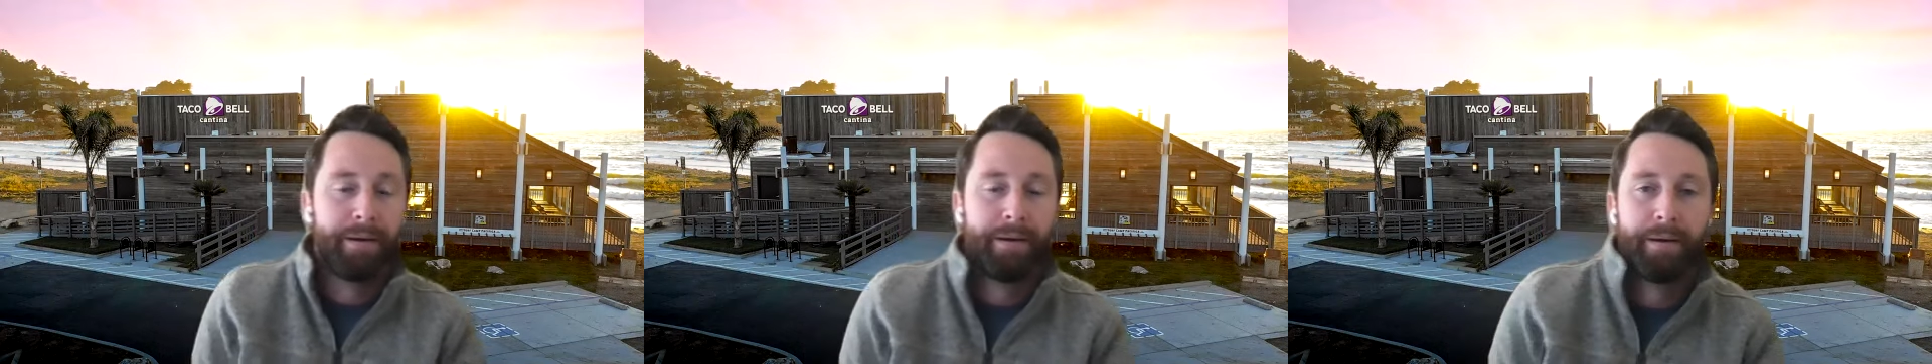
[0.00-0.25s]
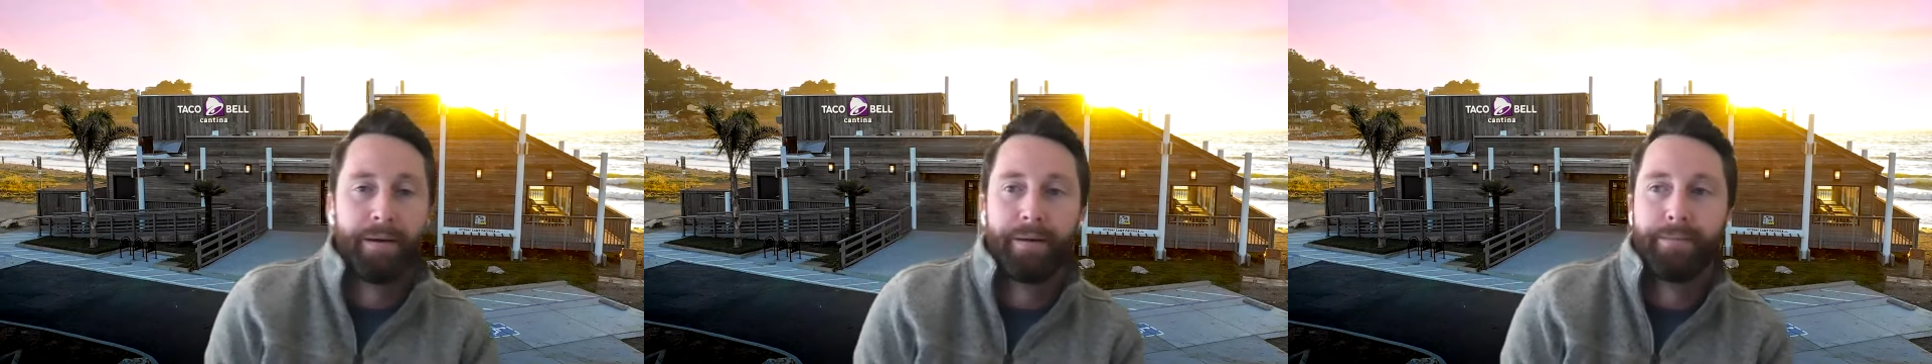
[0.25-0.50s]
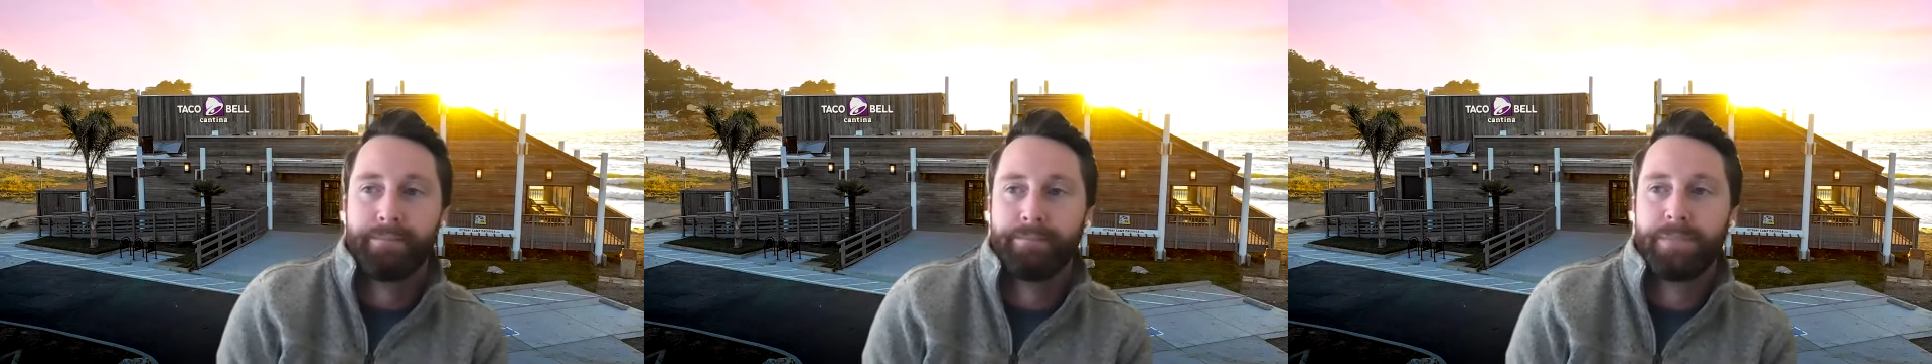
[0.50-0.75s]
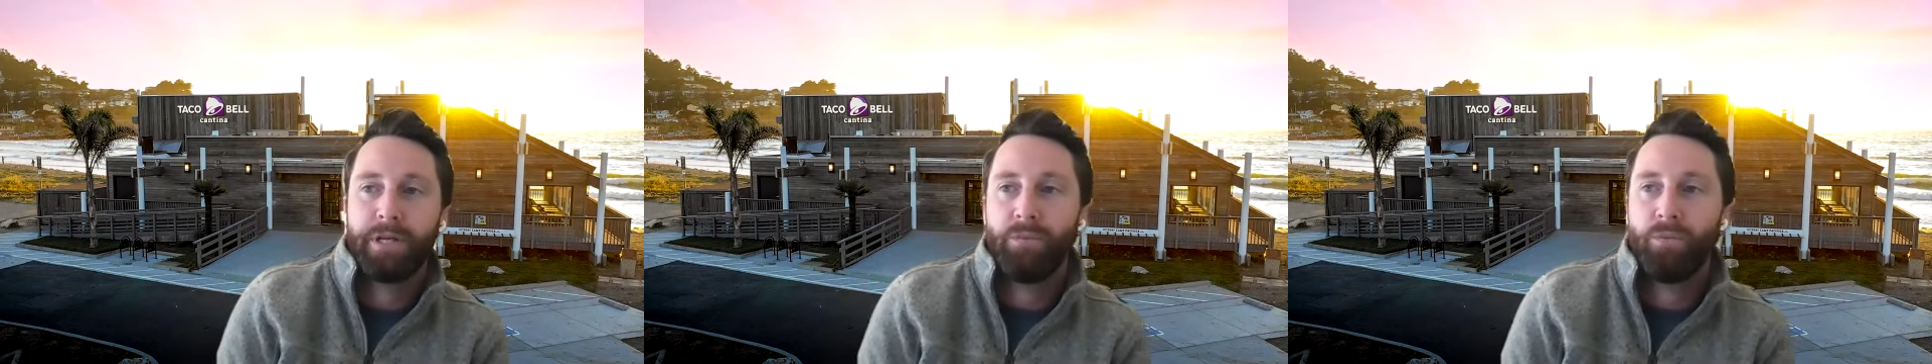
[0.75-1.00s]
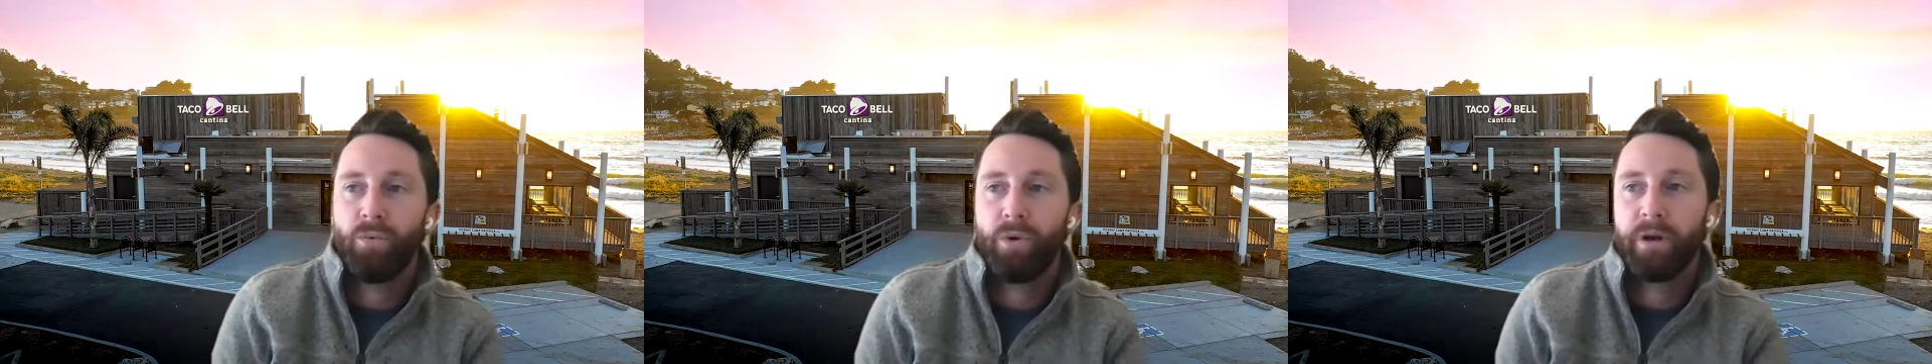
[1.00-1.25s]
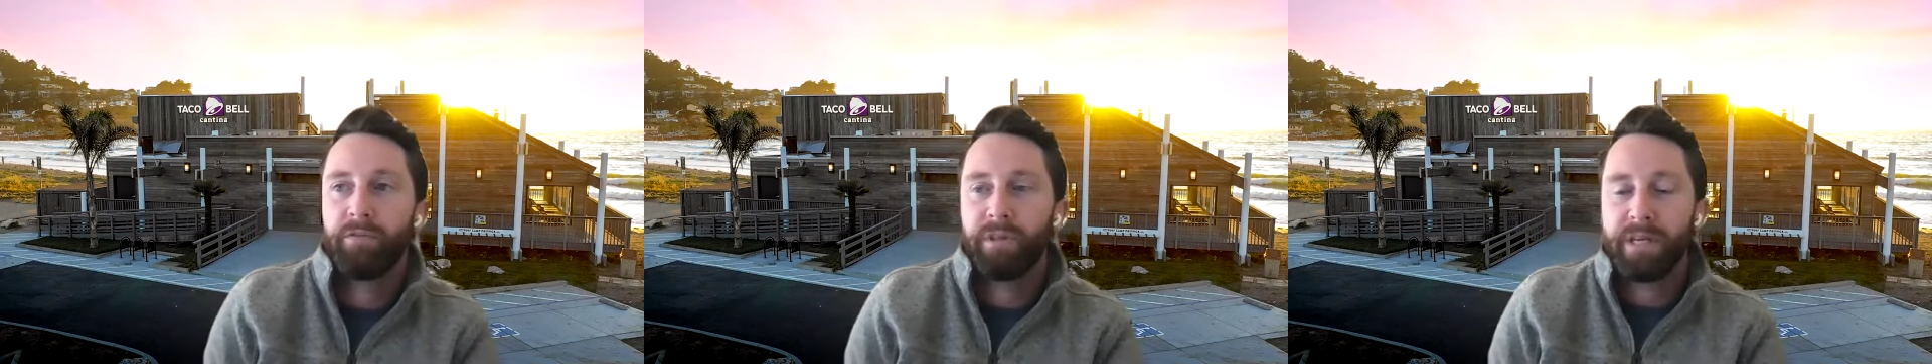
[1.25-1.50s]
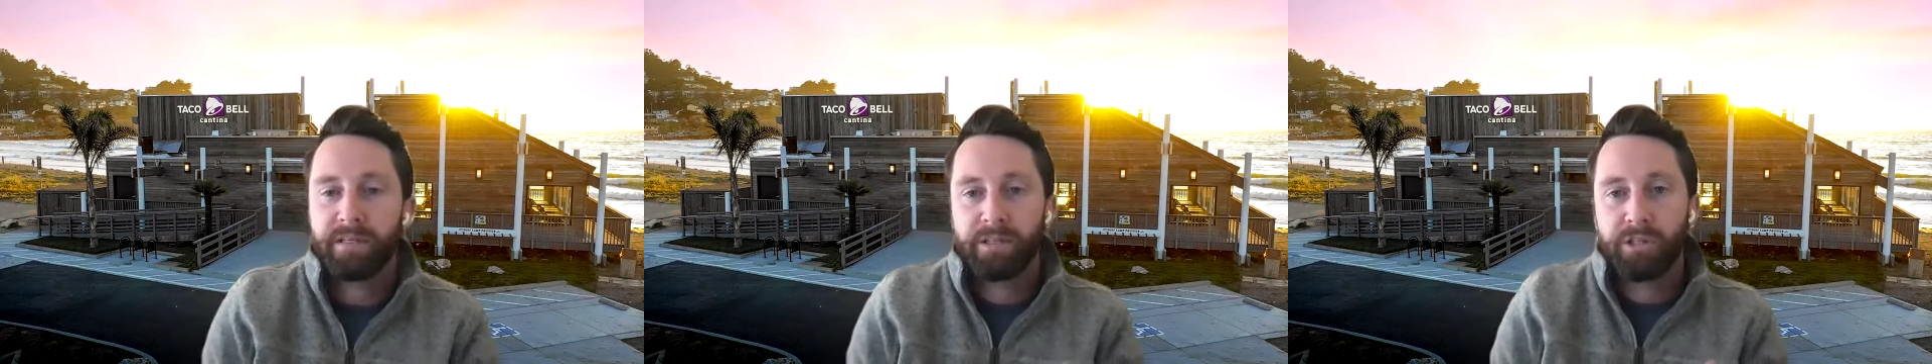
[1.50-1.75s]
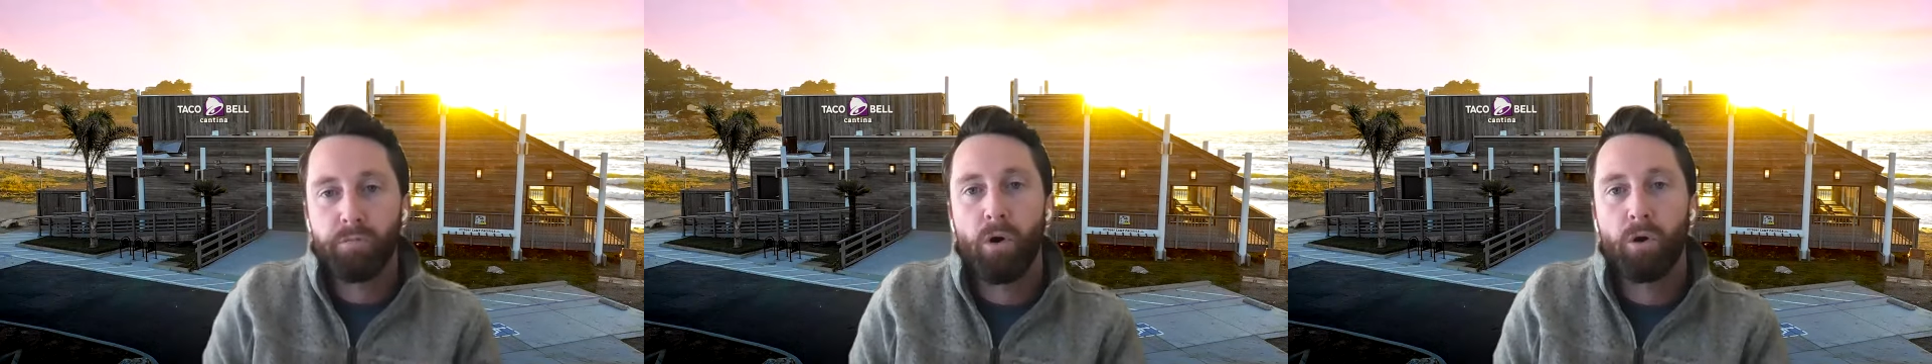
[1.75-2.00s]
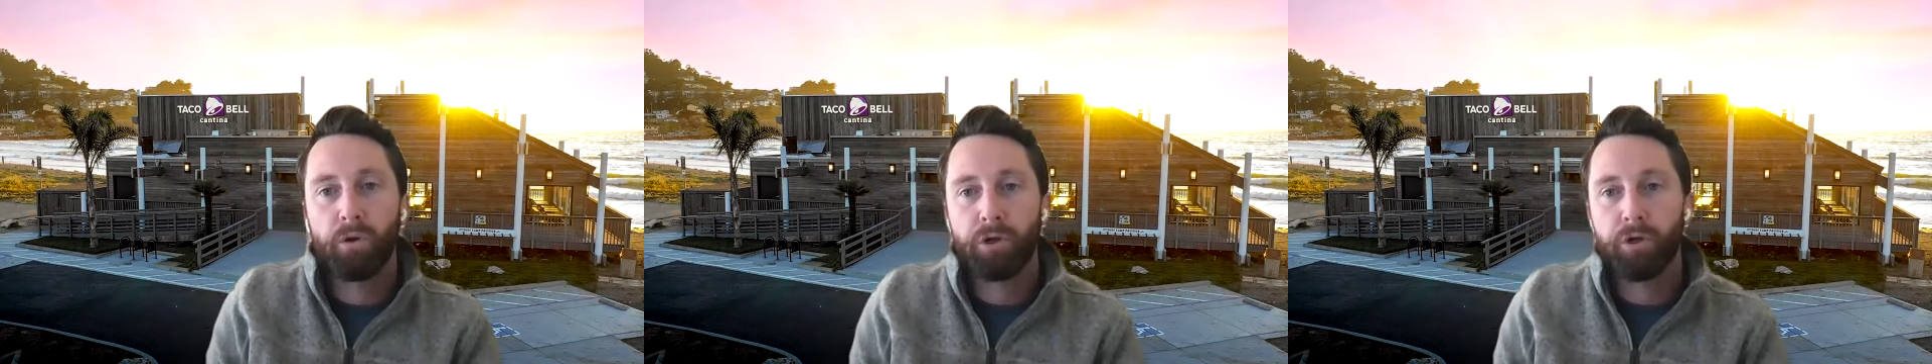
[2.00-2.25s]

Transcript: you know, whatever these smaller